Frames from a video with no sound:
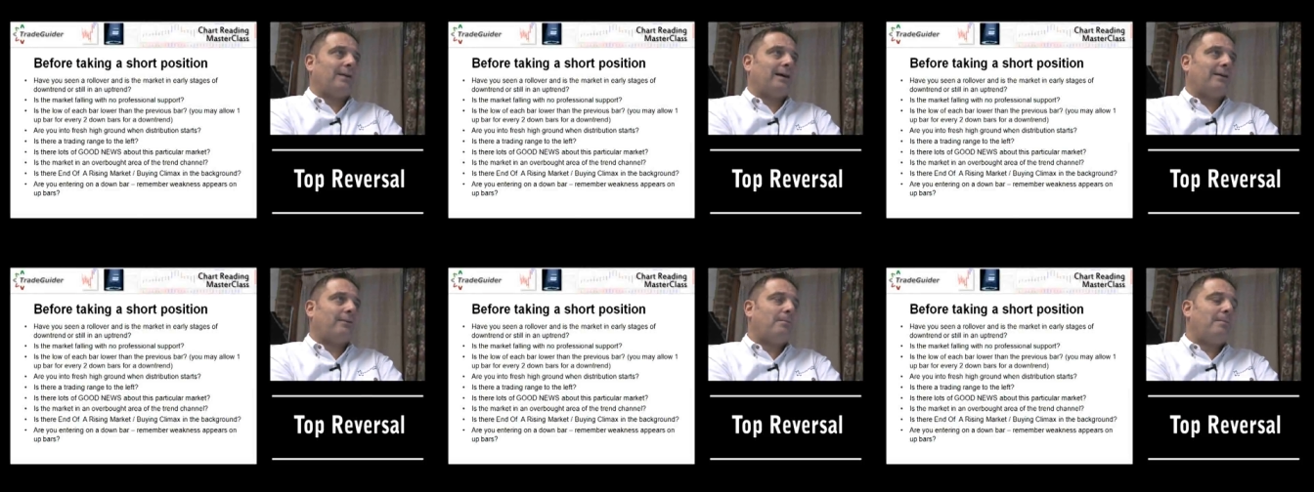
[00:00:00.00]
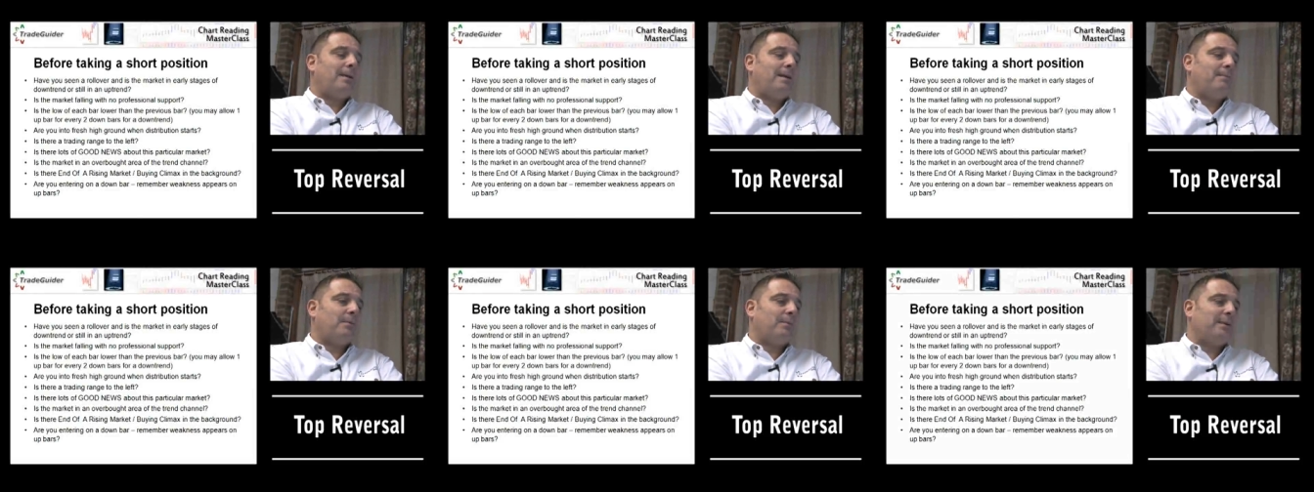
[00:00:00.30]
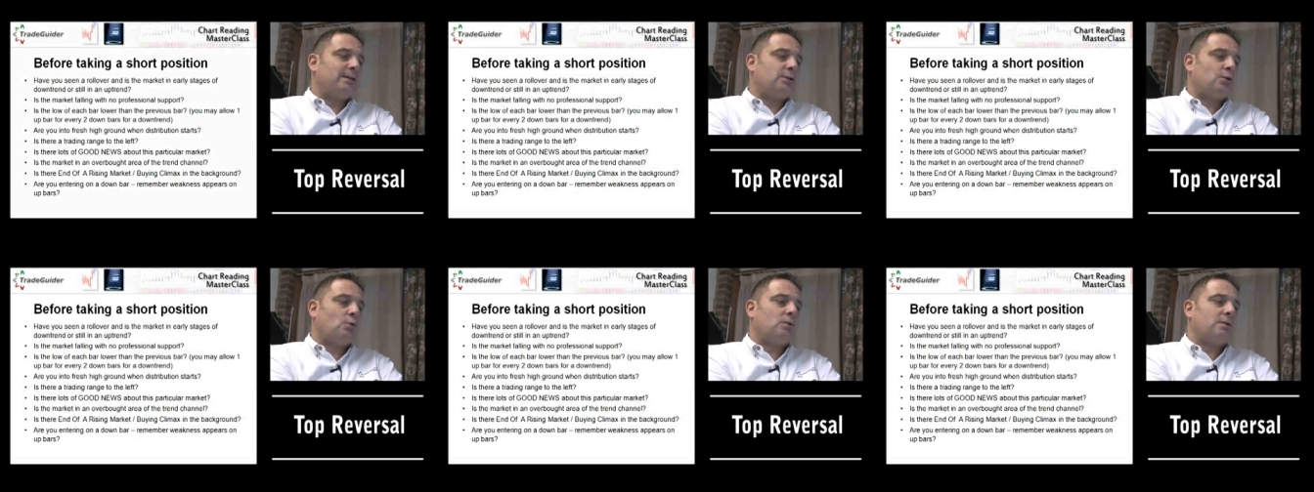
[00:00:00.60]
Now remember,
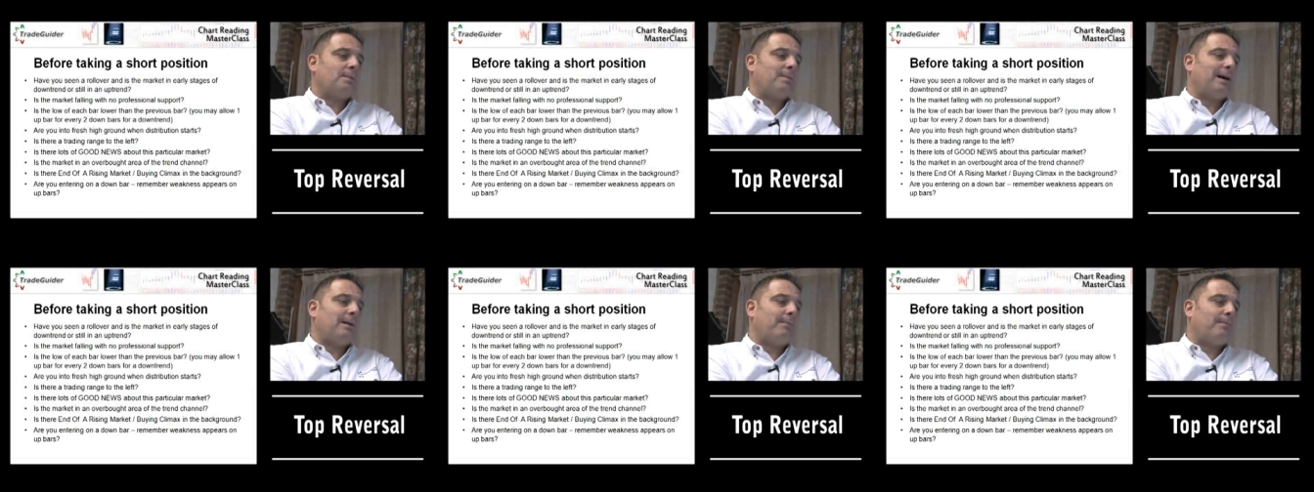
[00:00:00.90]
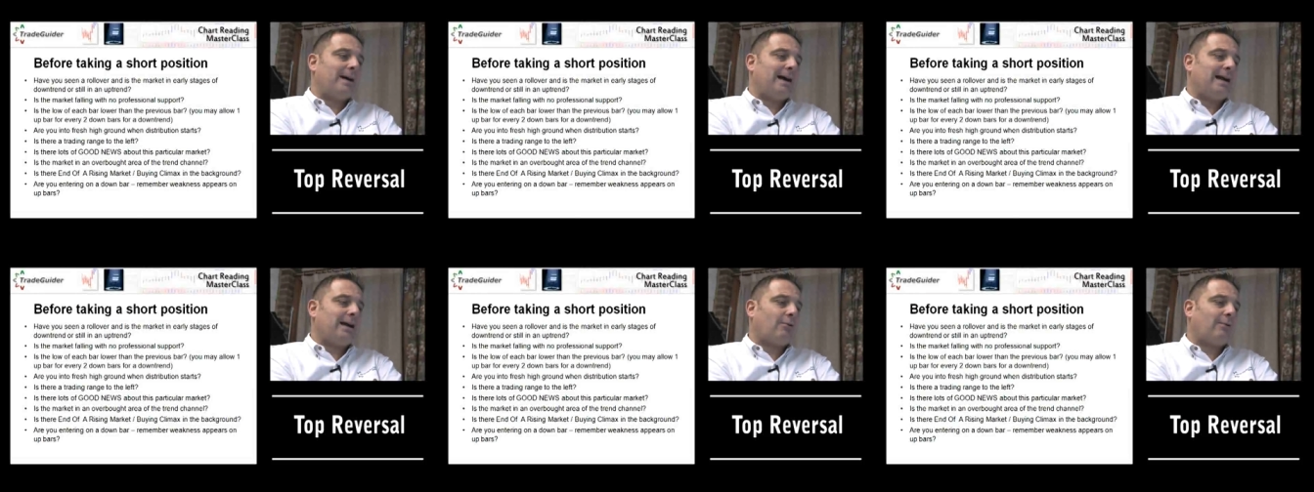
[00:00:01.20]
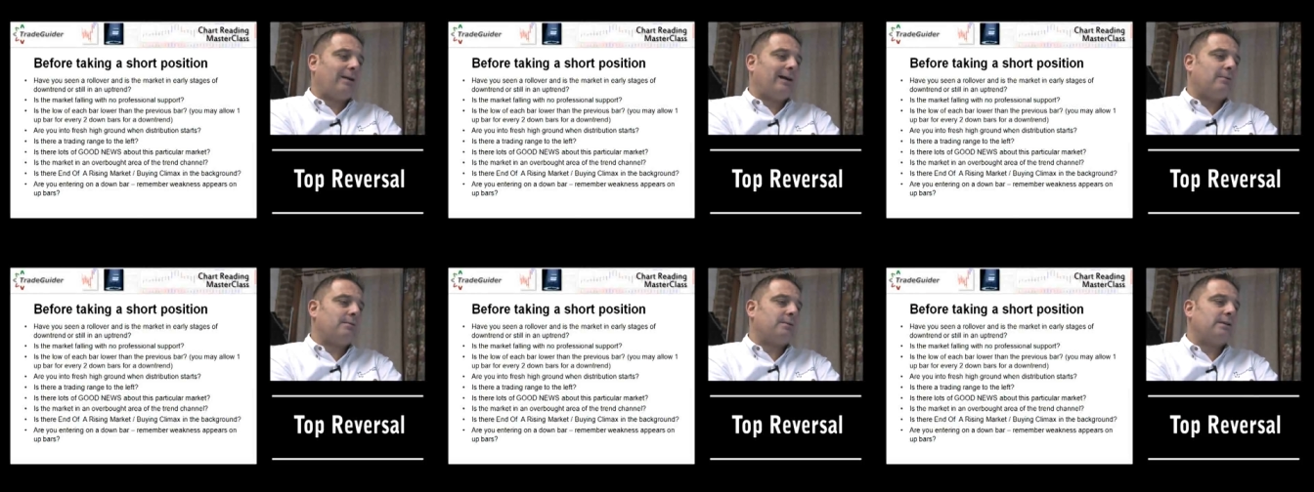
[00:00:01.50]
we talked about
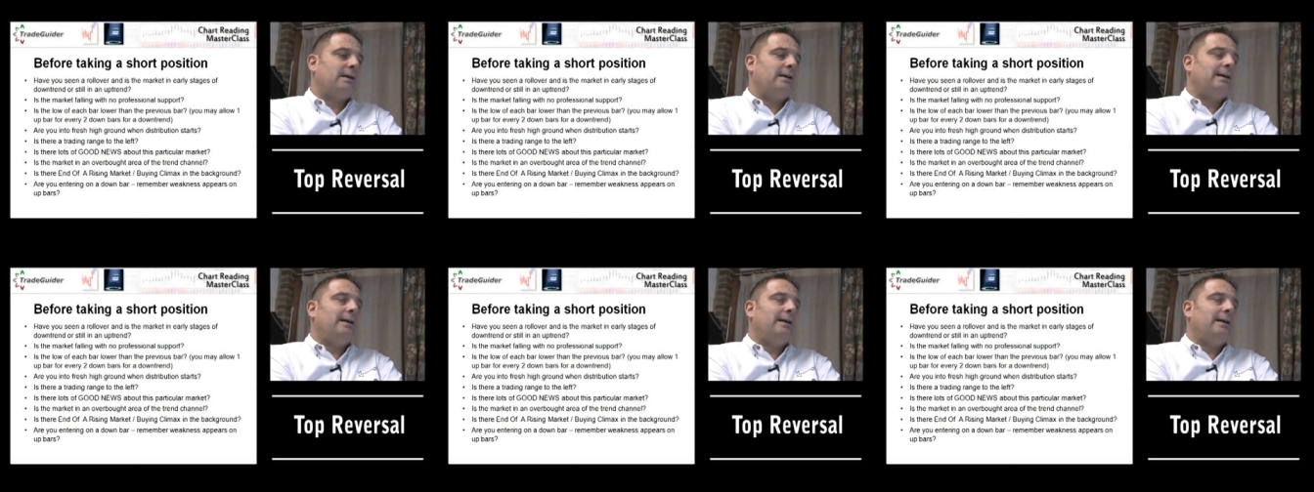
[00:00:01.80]
background.